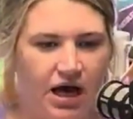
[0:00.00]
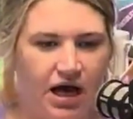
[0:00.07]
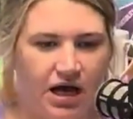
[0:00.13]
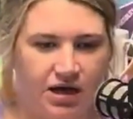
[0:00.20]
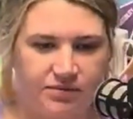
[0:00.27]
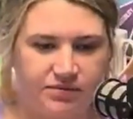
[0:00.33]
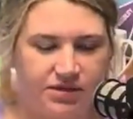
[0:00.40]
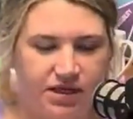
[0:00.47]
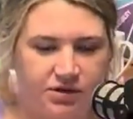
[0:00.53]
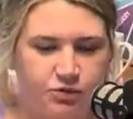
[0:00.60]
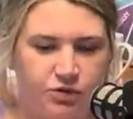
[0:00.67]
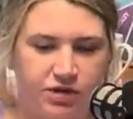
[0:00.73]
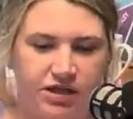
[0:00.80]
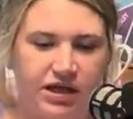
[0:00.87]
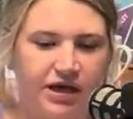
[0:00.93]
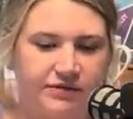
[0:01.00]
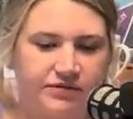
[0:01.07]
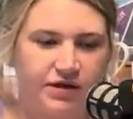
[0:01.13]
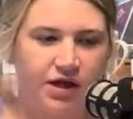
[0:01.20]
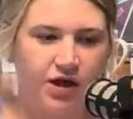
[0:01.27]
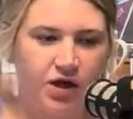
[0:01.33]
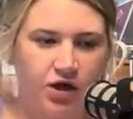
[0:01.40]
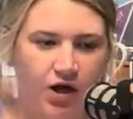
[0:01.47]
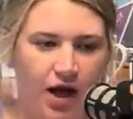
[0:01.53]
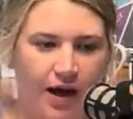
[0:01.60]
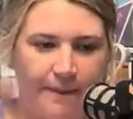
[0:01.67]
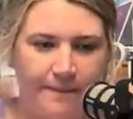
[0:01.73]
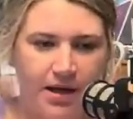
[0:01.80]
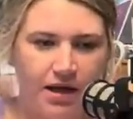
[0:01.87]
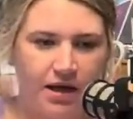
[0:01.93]
that really have
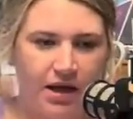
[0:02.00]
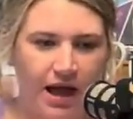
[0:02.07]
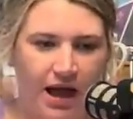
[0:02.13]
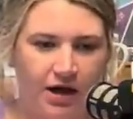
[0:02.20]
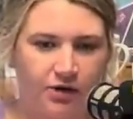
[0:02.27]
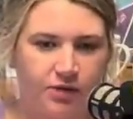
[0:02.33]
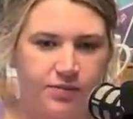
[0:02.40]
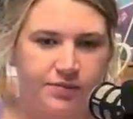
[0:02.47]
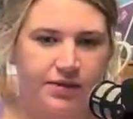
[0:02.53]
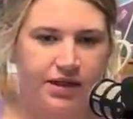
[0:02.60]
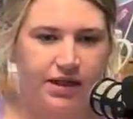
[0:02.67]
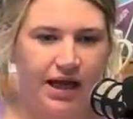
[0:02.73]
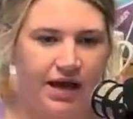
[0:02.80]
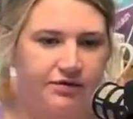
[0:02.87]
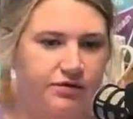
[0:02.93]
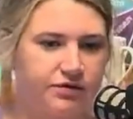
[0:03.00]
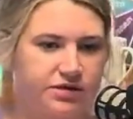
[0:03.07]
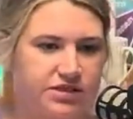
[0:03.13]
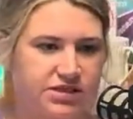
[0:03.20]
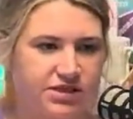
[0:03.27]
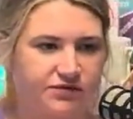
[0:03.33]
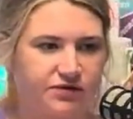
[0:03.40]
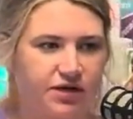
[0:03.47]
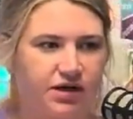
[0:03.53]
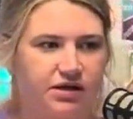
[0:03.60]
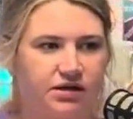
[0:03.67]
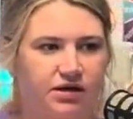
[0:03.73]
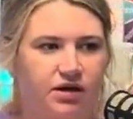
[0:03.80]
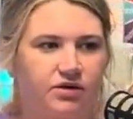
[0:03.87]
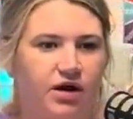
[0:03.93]
come out, but everyone's different.
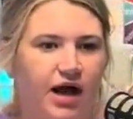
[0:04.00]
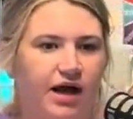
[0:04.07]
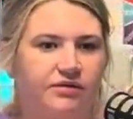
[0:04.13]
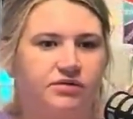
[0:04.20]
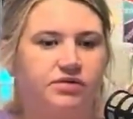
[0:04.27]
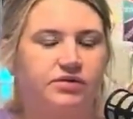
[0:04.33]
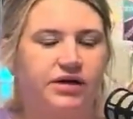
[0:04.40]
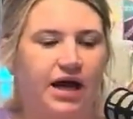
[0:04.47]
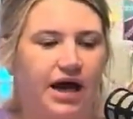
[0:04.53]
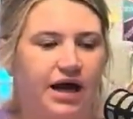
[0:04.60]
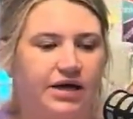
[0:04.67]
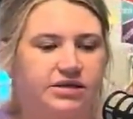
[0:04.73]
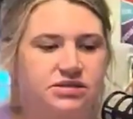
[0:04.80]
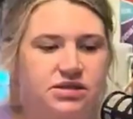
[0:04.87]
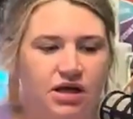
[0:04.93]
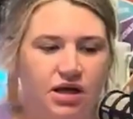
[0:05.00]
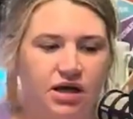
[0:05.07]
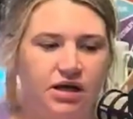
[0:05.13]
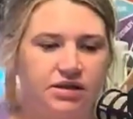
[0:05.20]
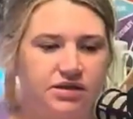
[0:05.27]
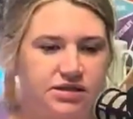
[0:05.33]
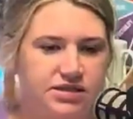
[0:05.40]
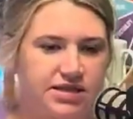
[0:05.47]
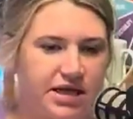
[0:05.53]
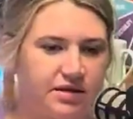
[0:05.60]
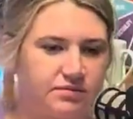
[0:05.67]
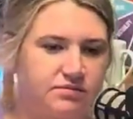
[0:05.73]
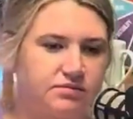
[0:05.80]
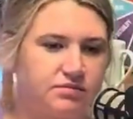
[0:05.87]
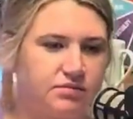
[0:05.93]
Not everyone has the
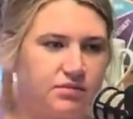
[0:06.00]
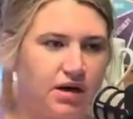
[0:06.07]
same